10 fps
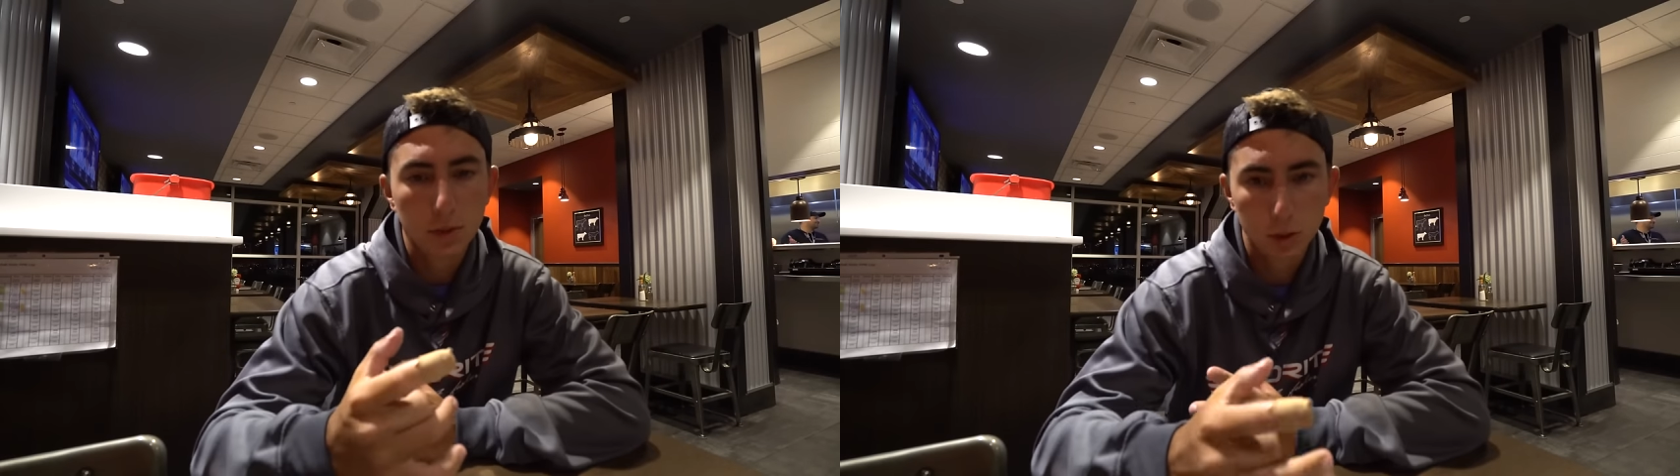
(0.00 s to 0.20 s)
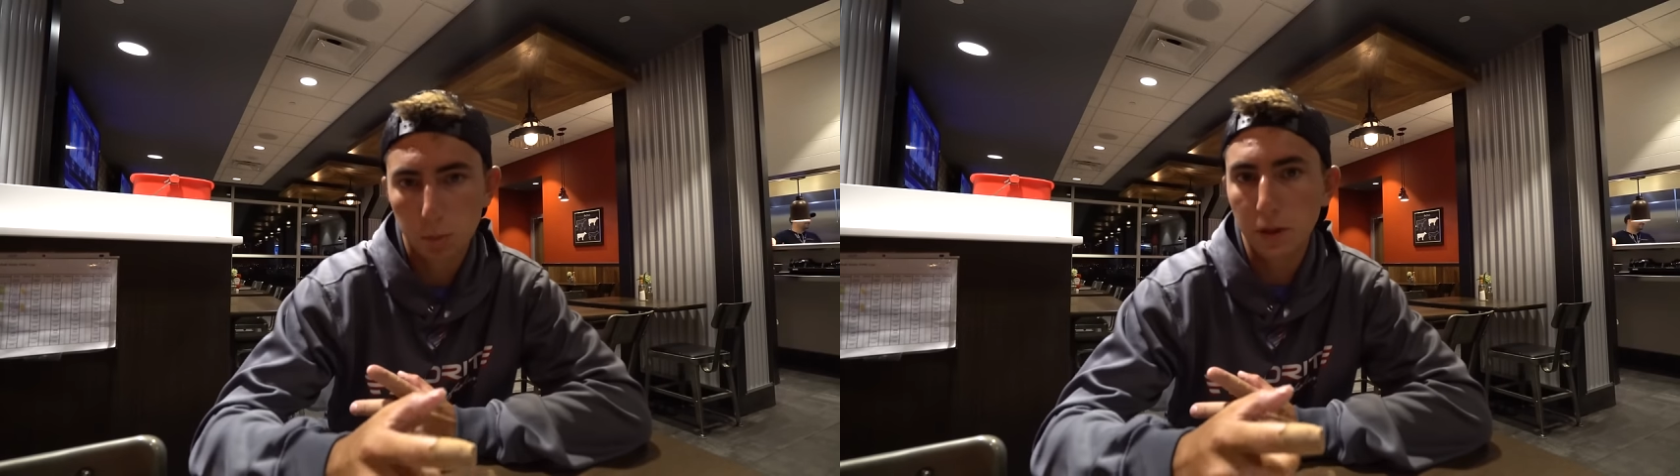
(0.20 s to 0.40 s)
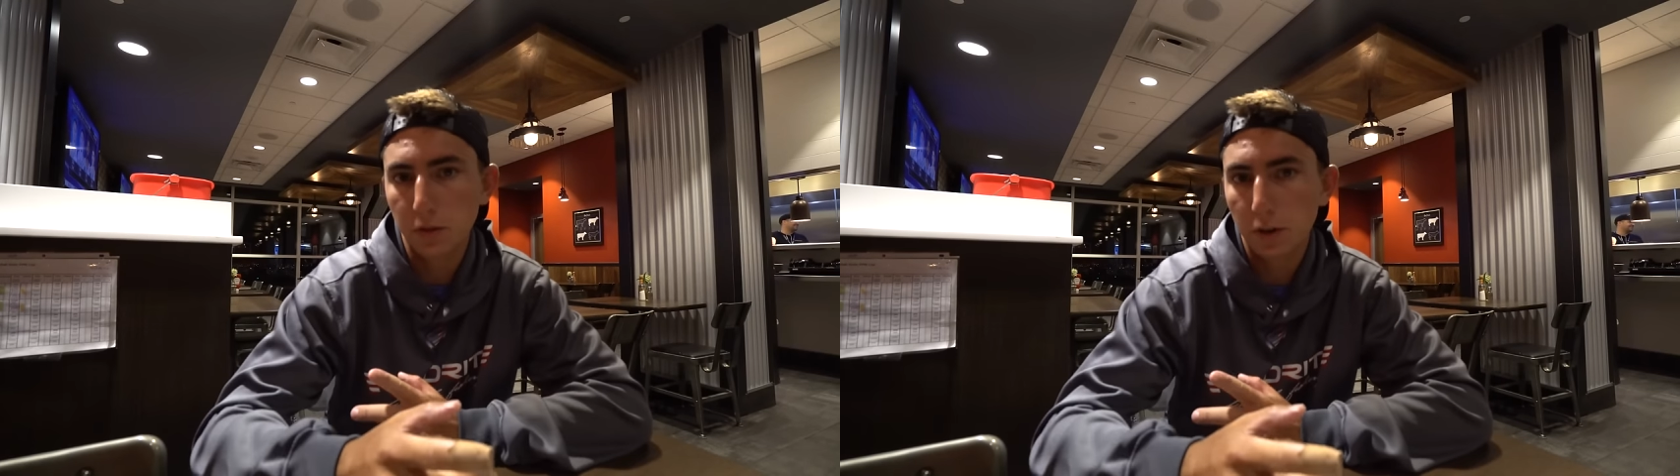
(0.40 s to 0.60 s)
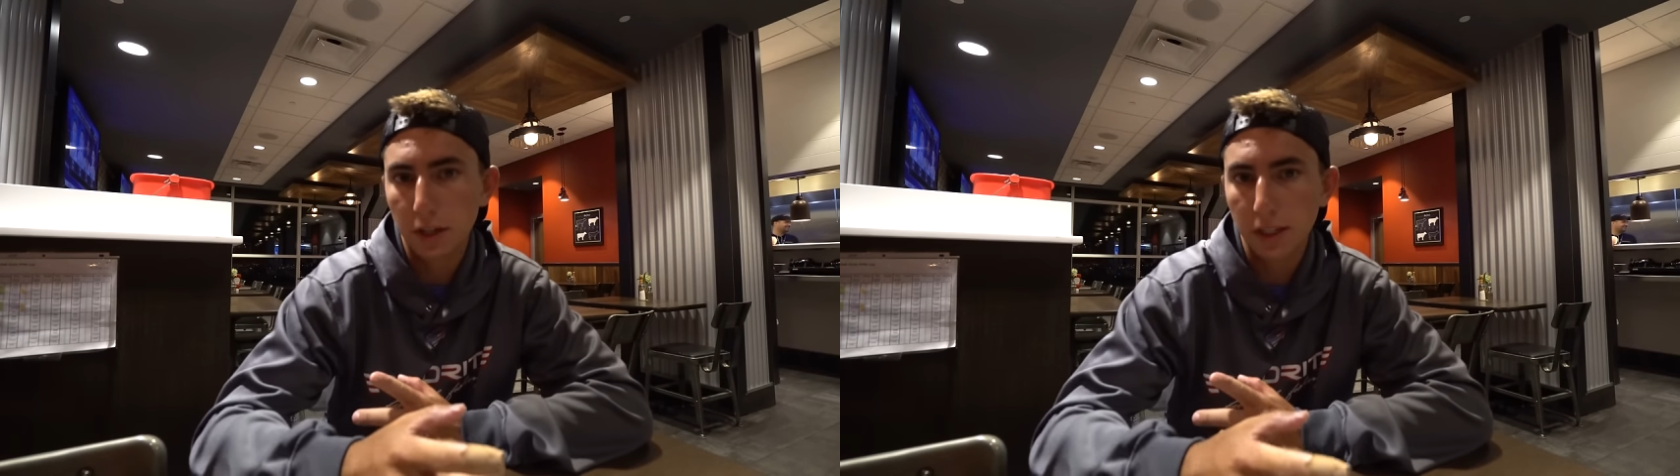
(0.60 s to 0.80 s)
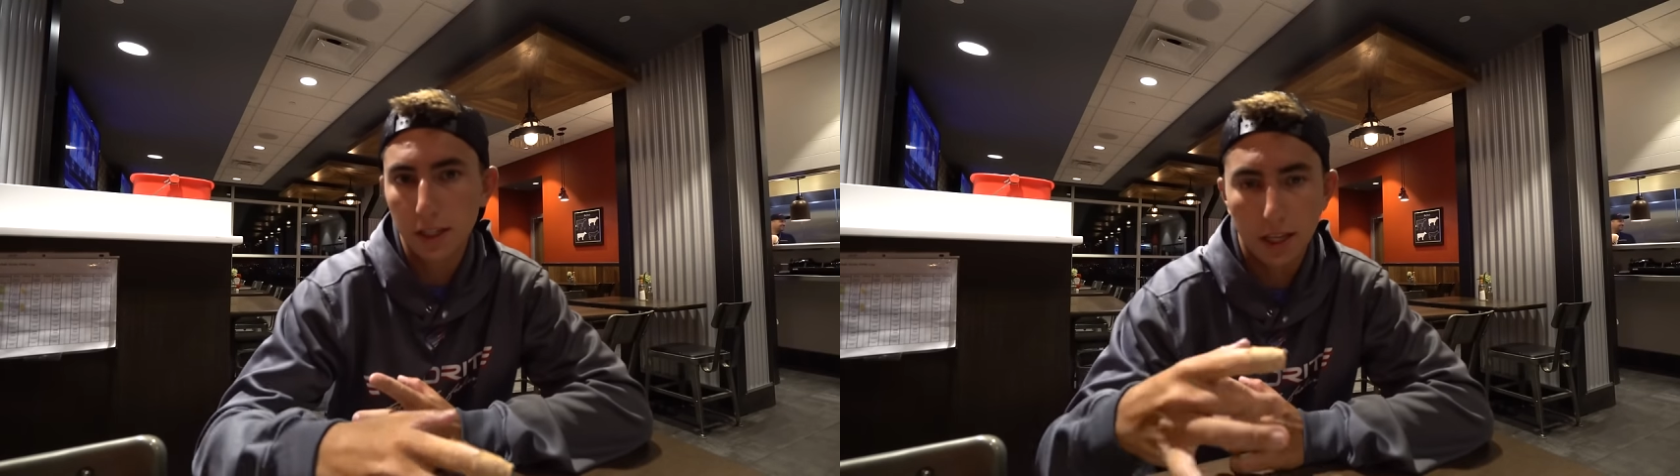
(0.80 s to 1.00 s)
It's pretty
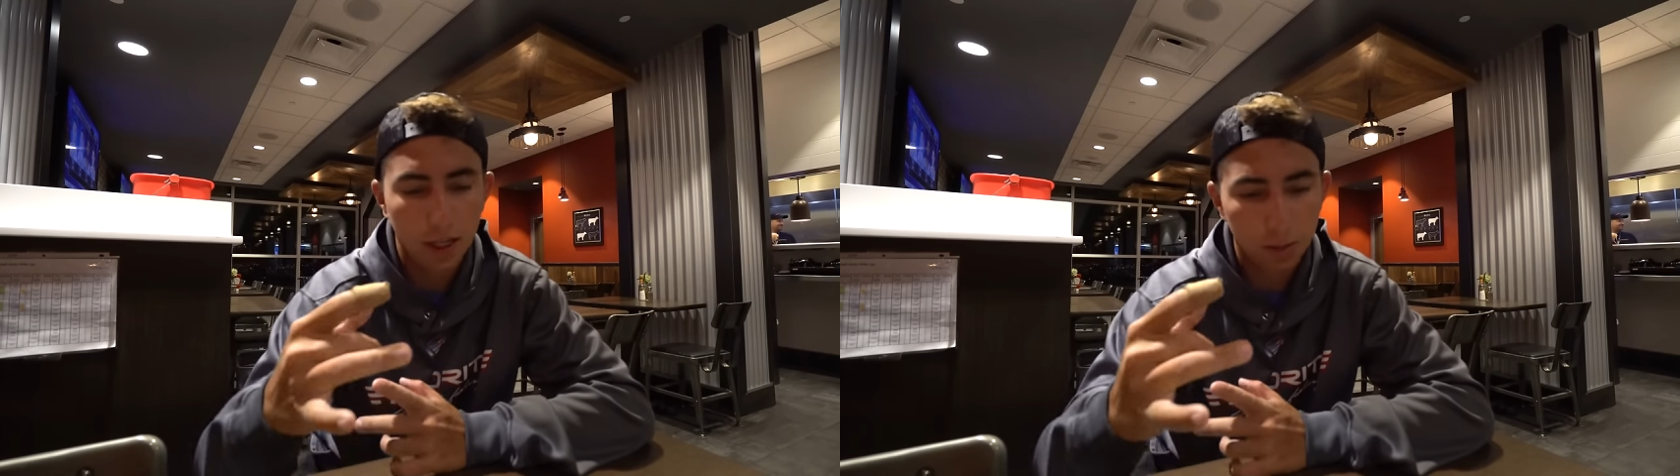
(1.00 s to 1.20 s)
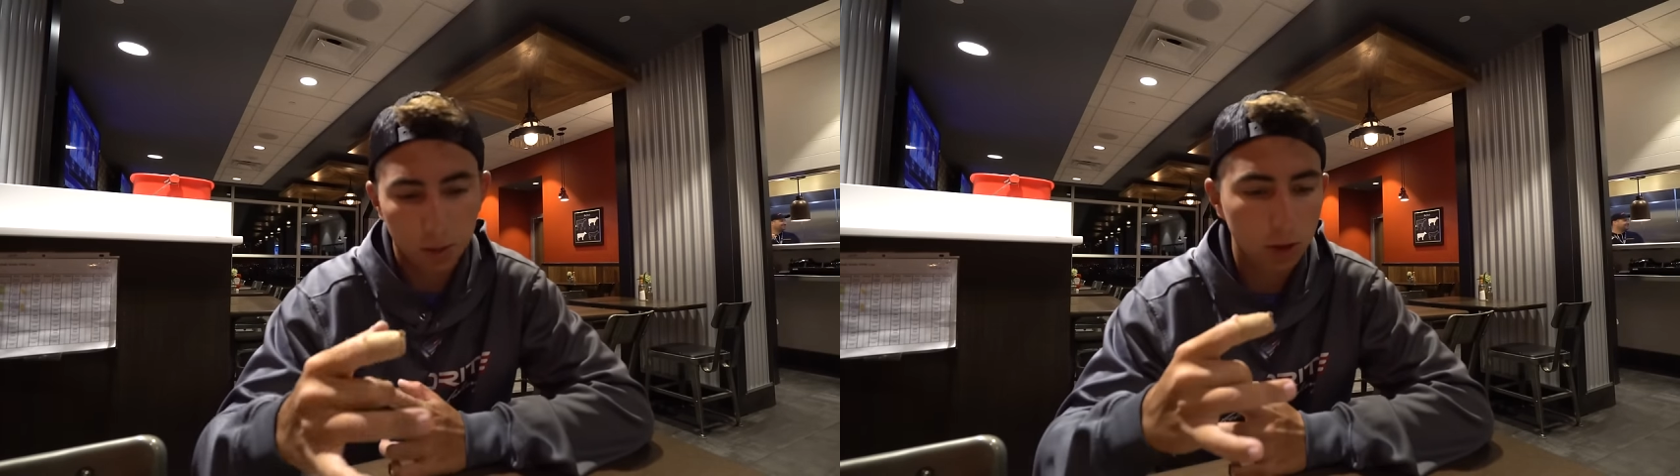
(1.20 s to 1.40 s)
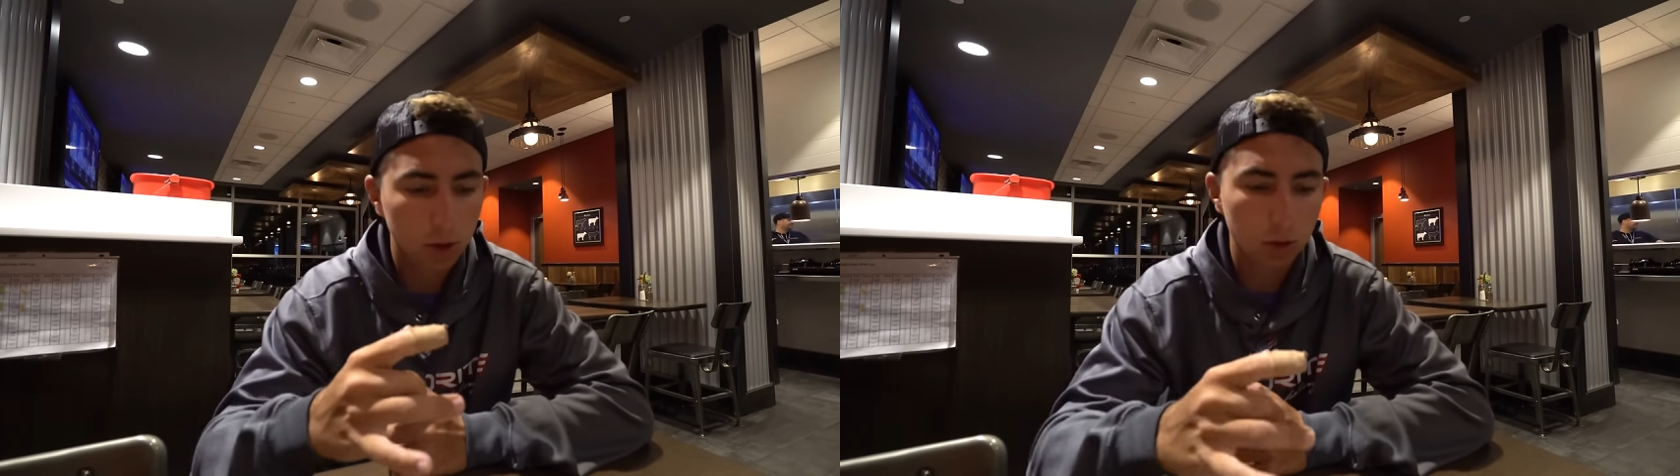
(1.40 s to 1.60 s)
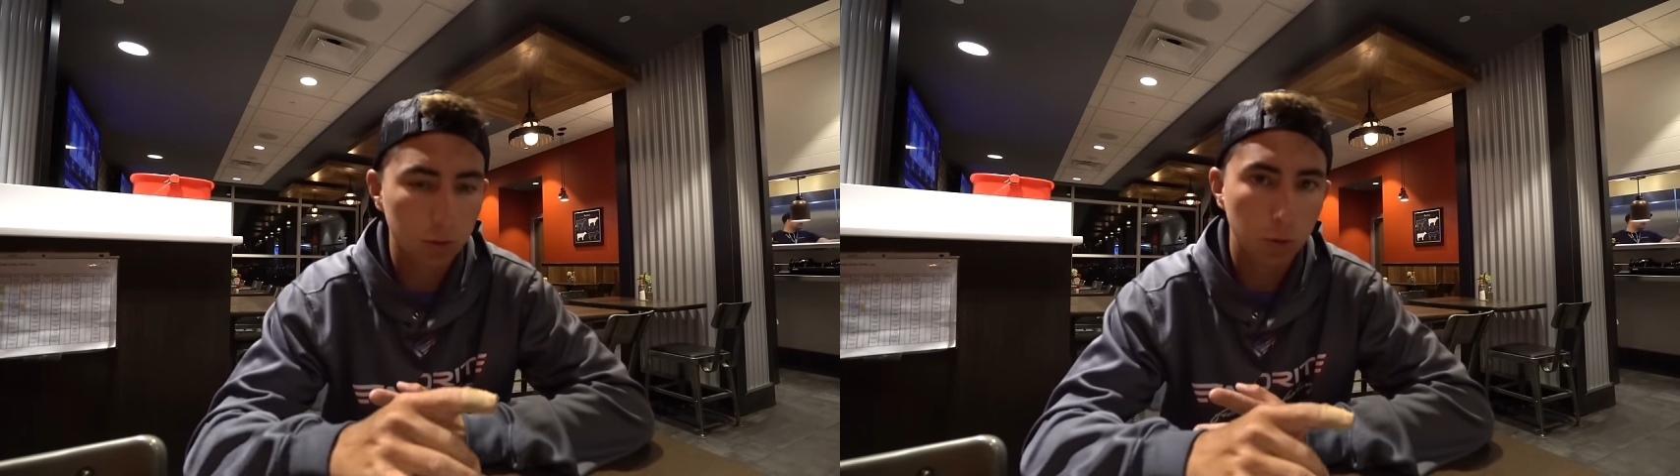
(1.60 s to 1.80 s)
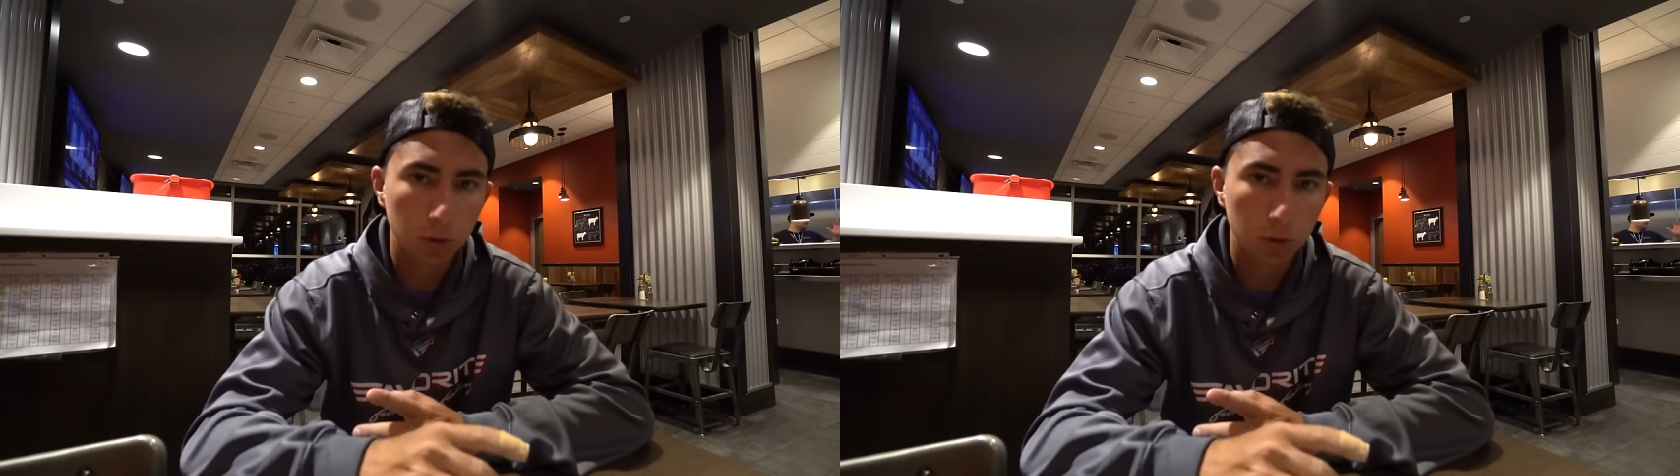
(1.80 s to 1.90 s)
funny, and we're gonna do some